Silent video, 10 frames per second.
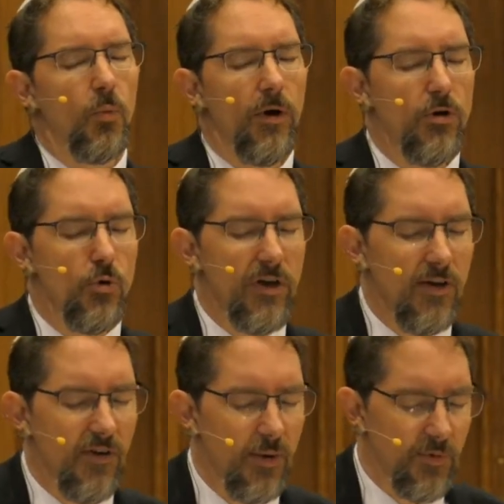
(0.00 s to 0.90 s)
where you
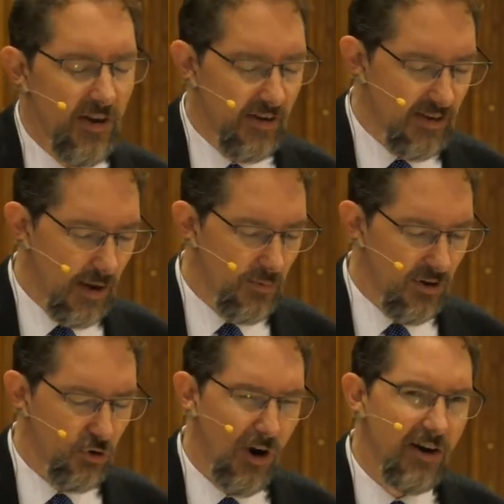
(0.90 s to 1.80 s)
give up the attempt
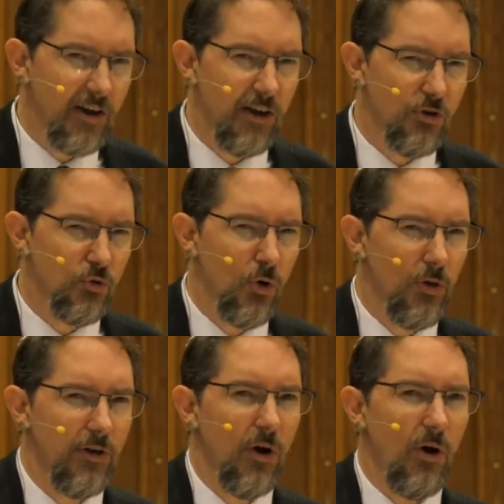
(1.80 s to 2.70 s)
to try to
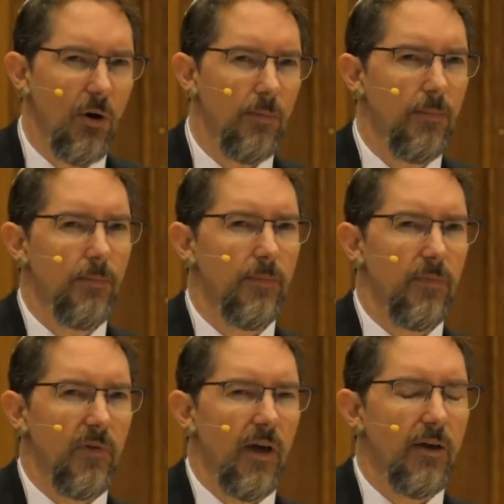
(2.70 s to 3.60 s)
control it all
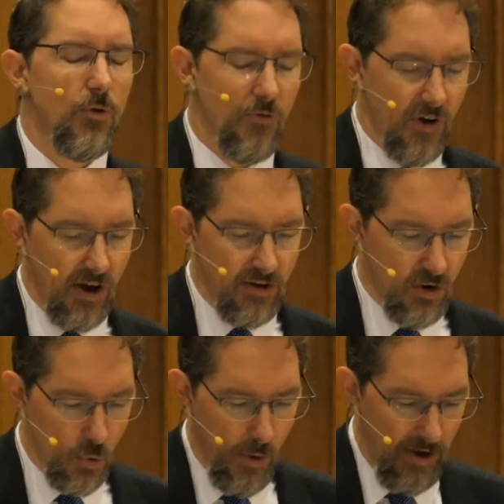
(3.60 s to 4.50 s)
and you find
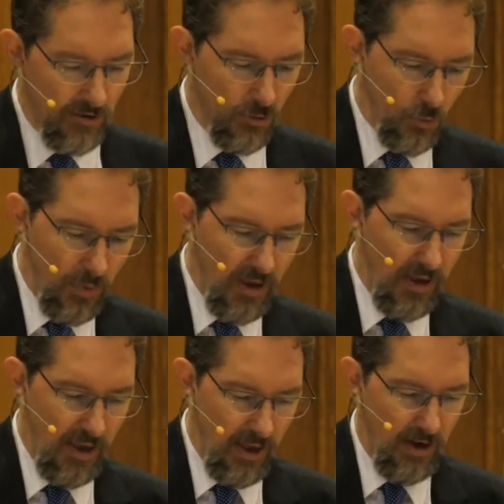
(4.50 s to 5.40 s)
a way to
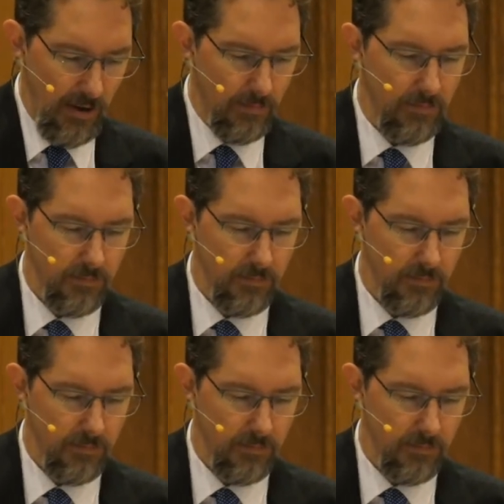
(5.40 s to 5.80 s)
be in it.